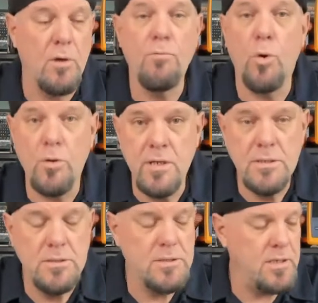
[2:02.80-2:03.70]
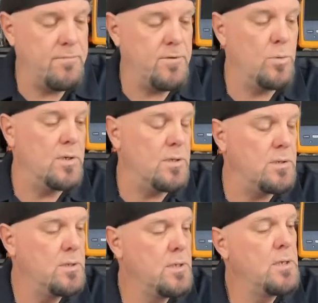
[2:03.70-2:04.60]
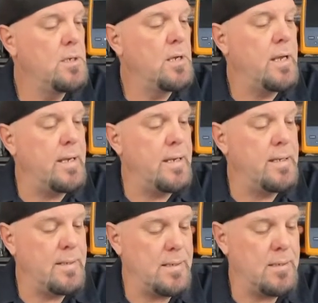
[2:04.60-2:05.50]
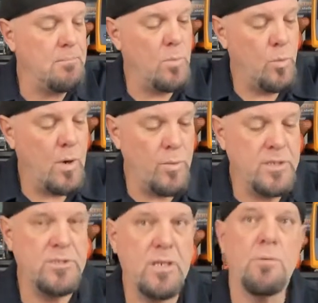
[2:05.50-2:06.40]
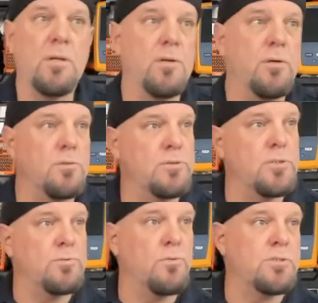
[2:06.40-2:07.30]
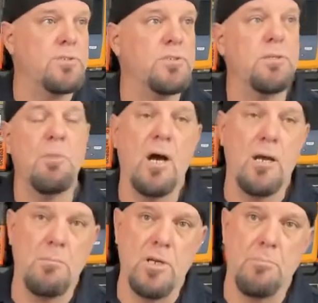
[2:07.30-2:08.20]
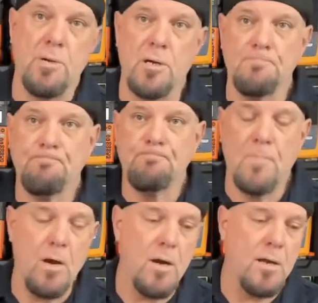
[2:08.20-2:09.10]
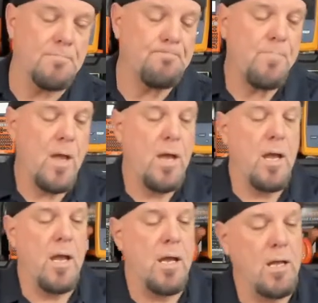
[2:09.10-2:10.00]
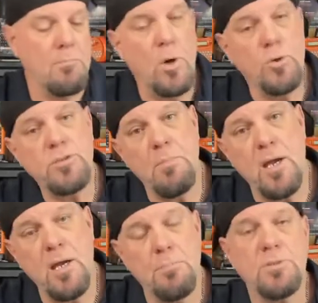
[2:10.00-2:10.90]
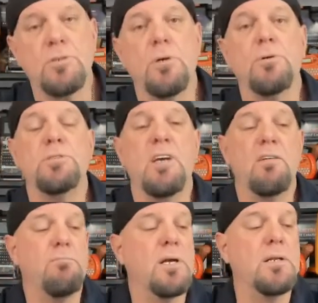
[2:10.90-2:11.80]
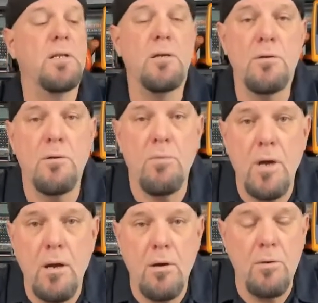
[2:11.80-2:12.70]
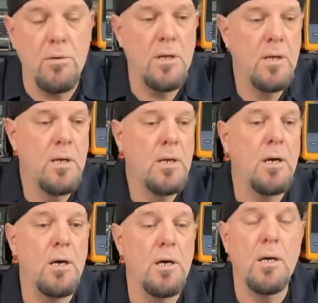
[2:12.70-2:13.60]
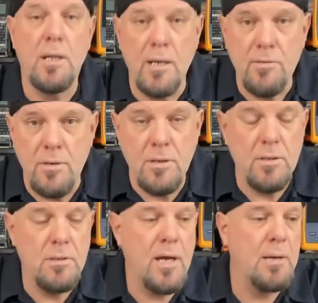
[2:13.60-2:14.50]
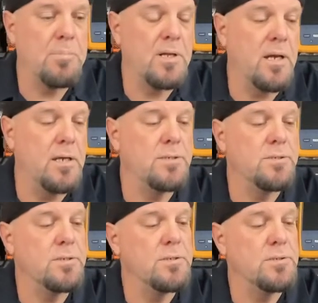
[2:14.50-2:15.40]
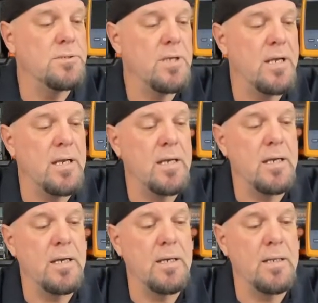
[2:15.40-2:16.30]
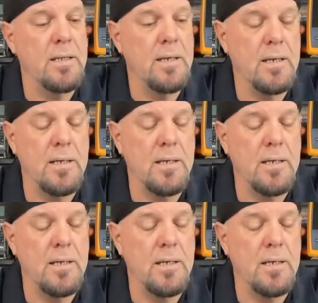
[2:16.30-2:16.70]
low voltage, if you will. And what we generally use is what you see behind me up here, all right? And most of my episodes have been geared around electrical applications and